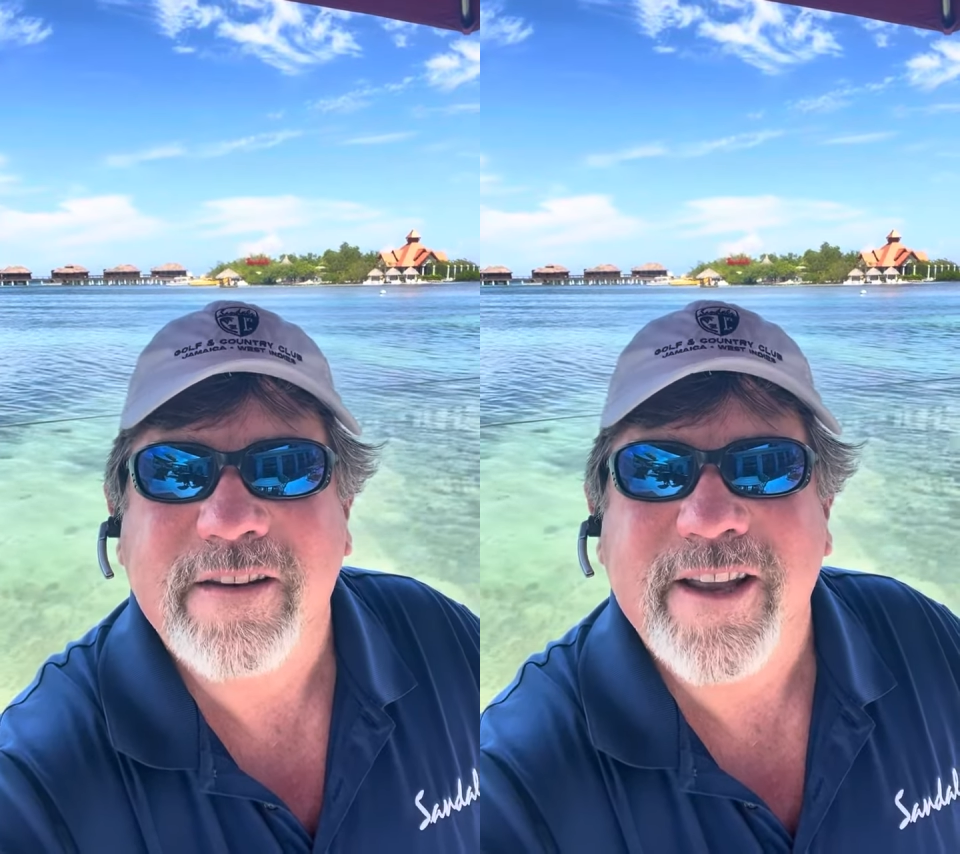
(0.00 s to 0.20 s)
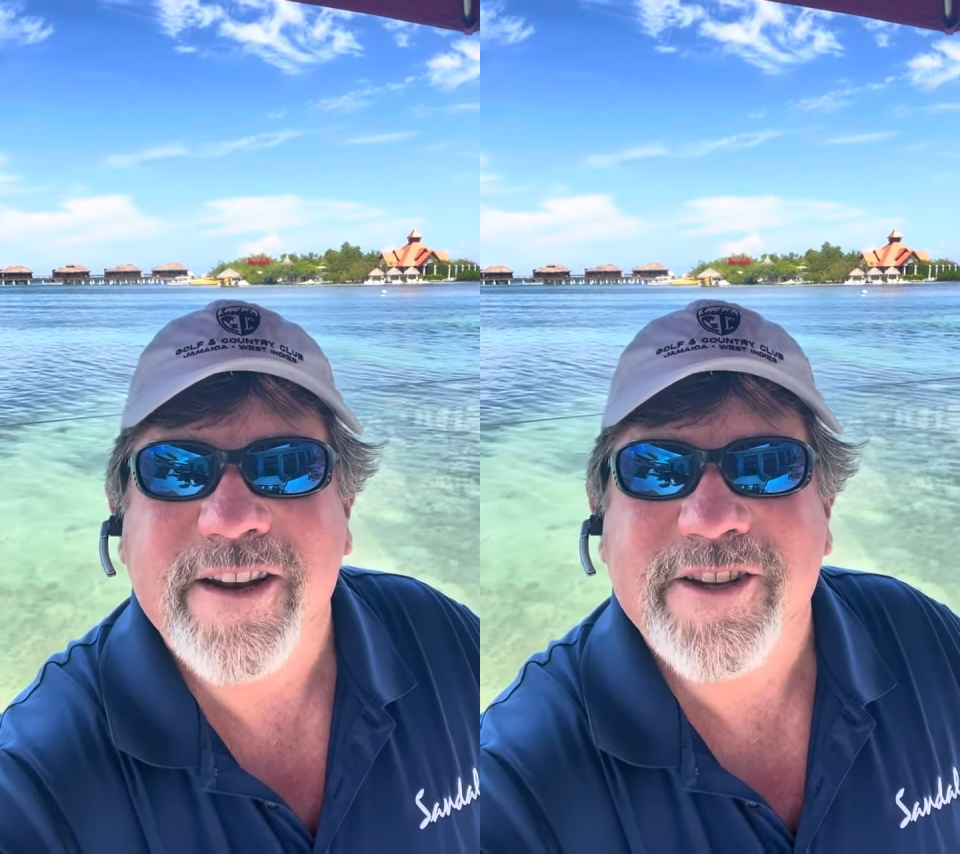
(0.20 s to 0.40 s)

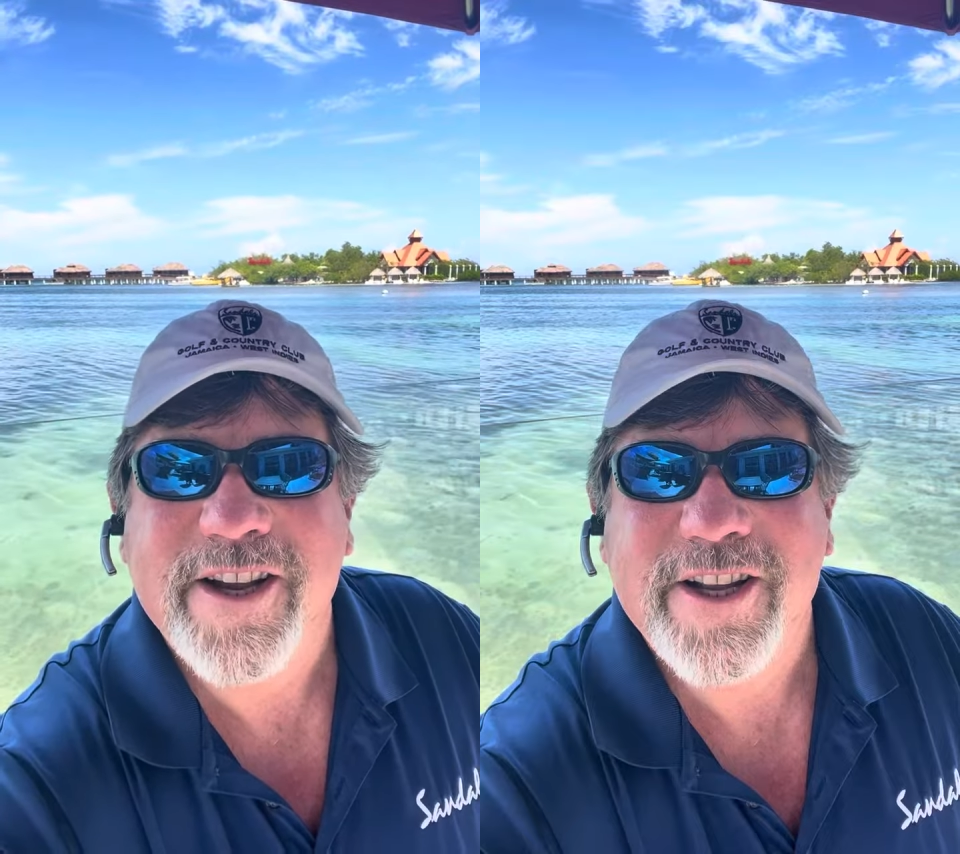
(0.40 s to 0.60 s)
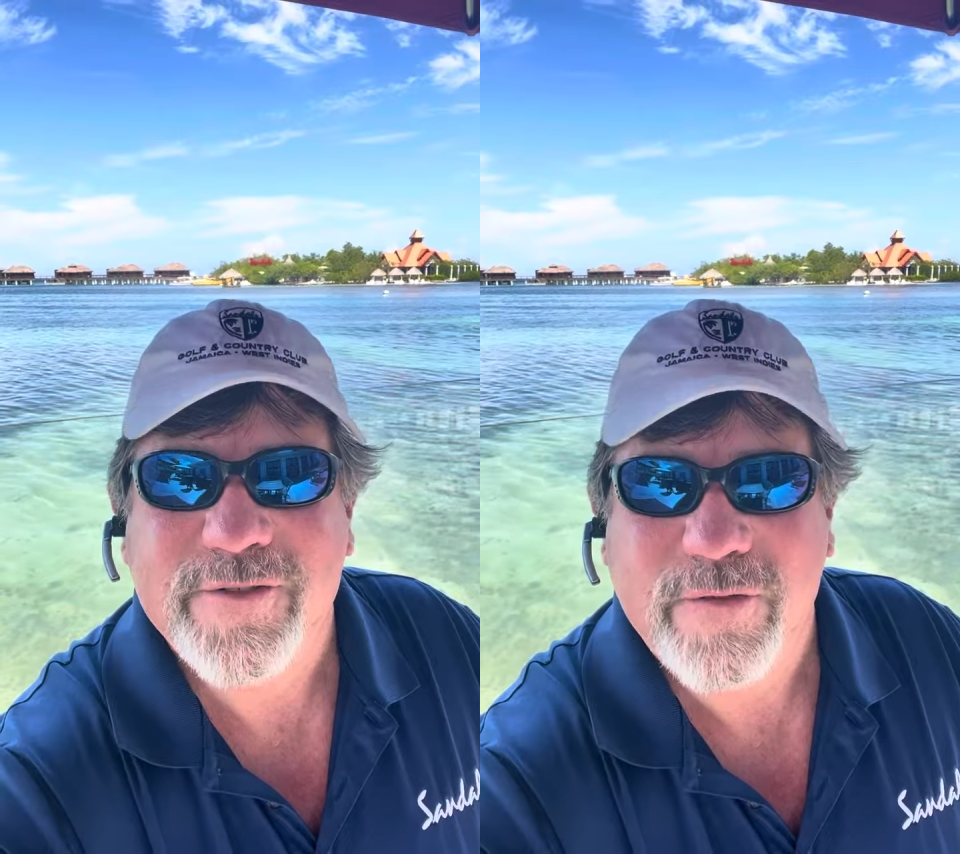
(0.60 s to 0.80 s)
Get in
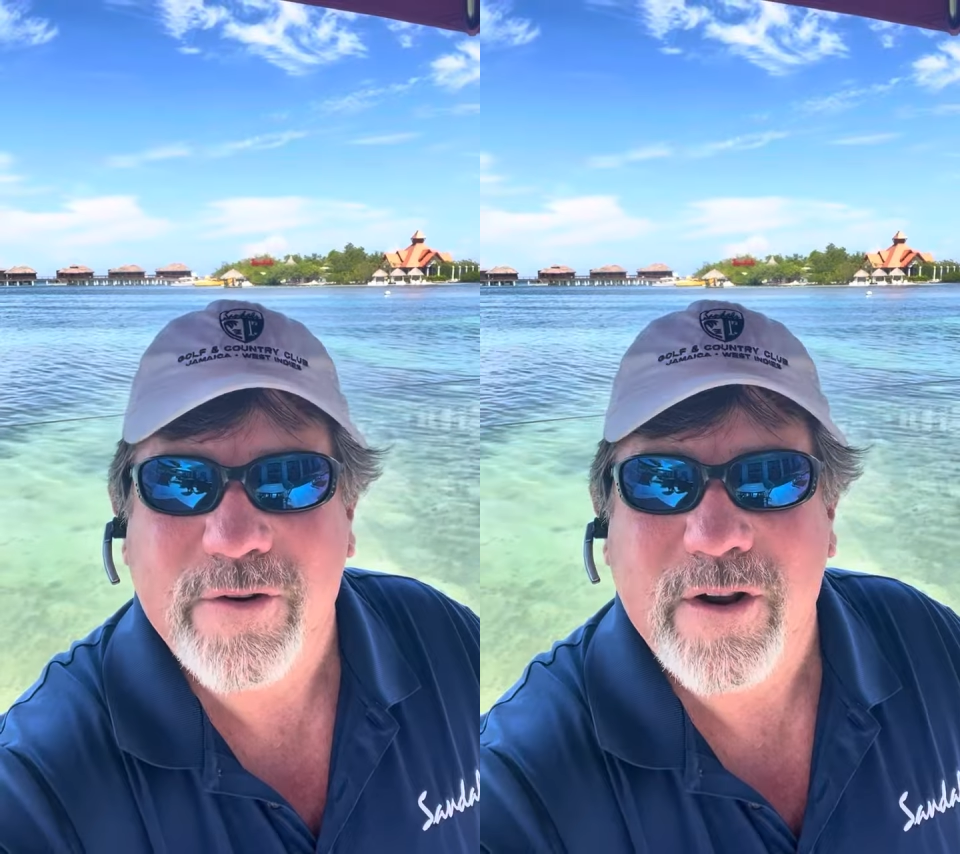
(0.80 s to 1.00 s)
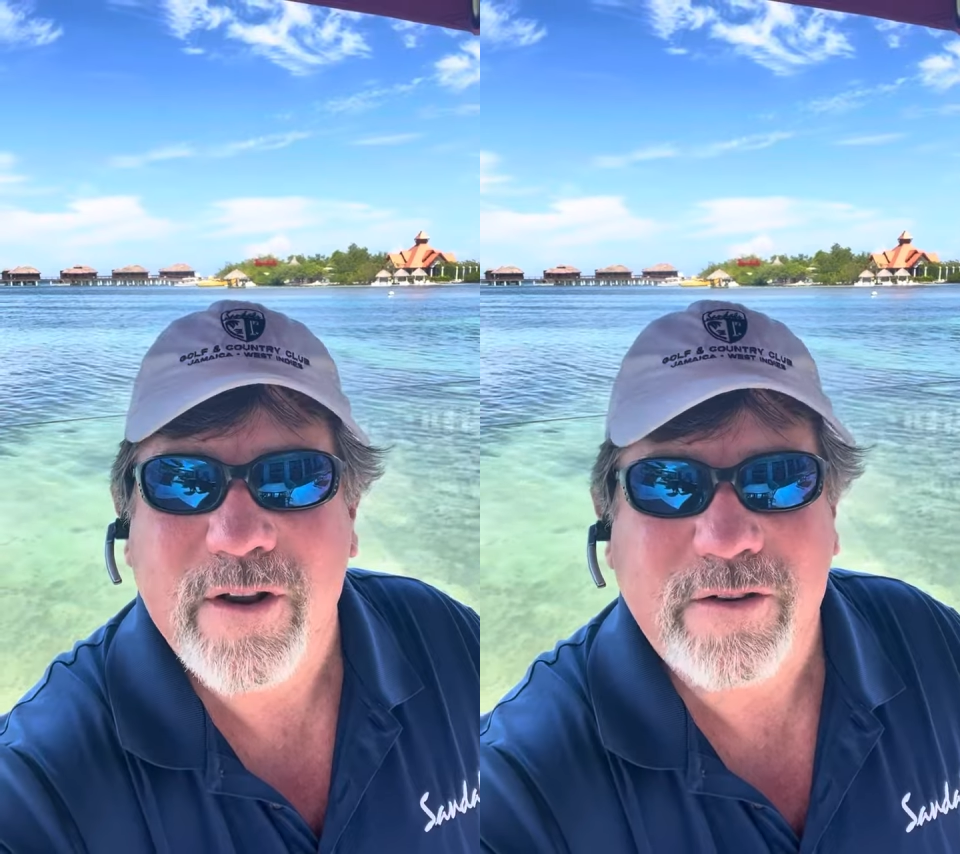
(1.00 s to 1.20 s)
touch
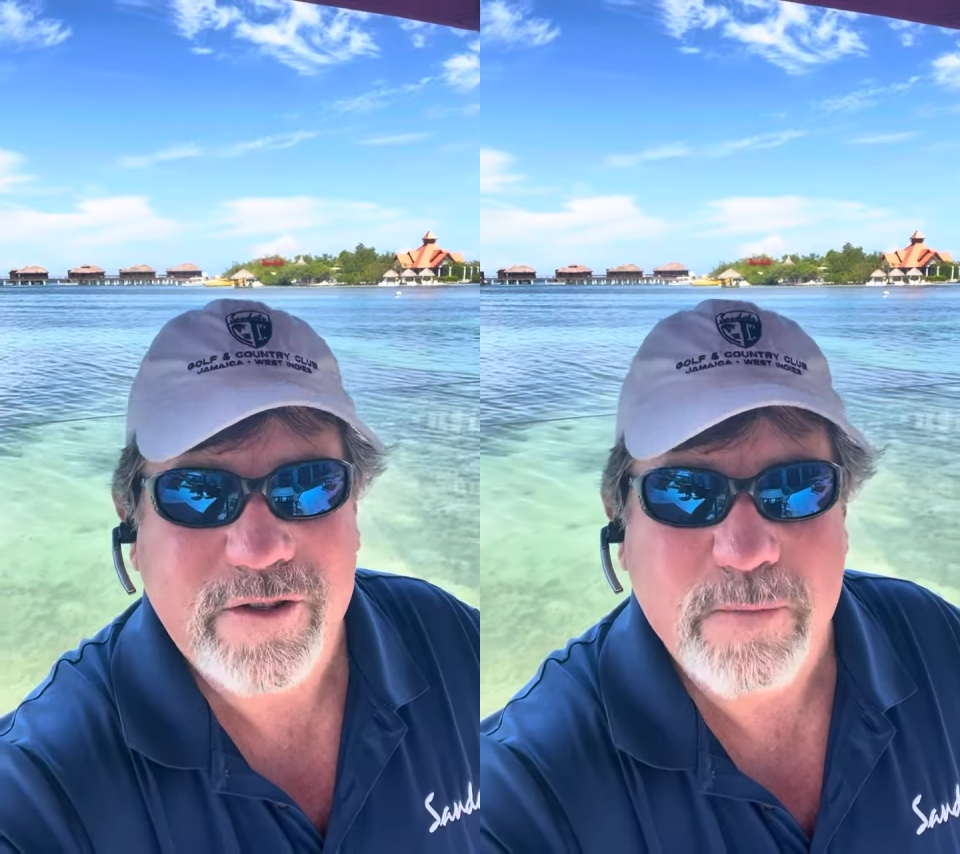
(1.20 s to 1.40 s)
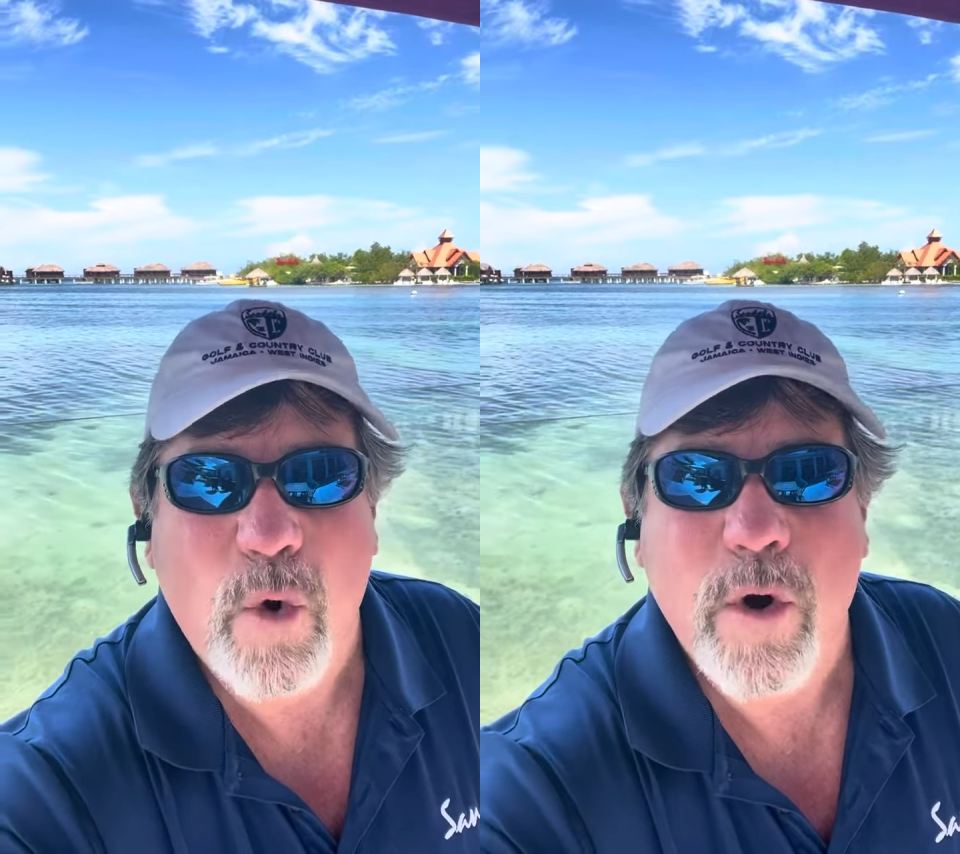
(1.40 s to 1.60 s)
for
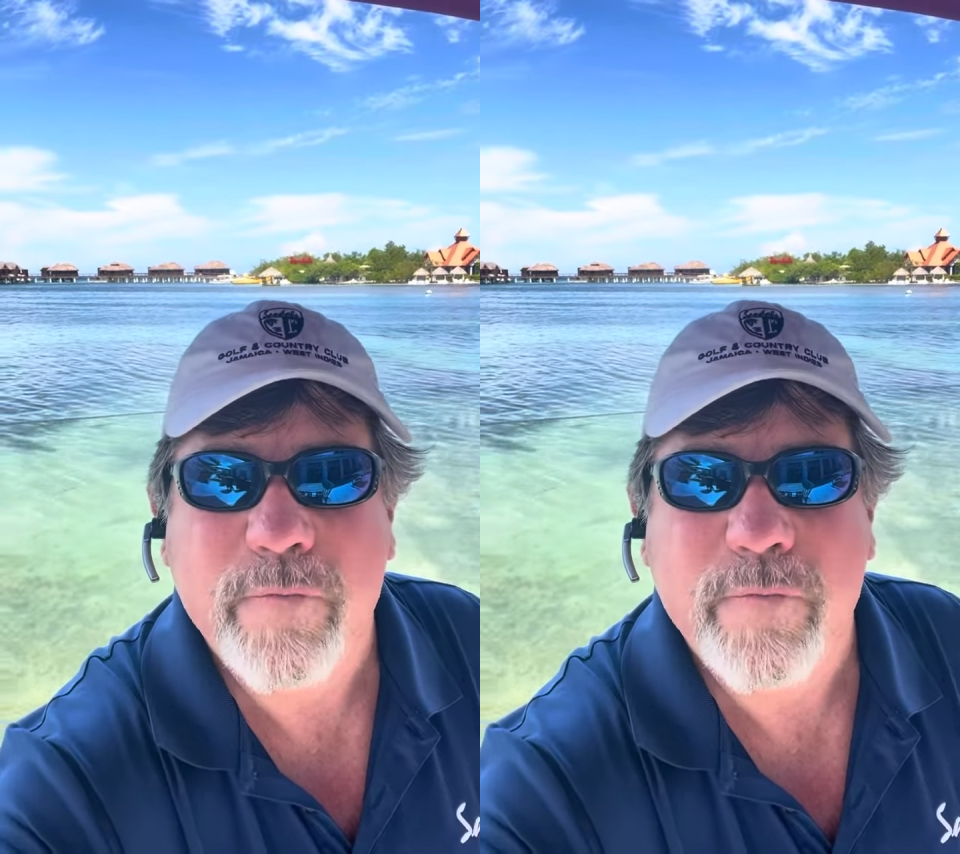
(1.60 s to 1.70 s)
some more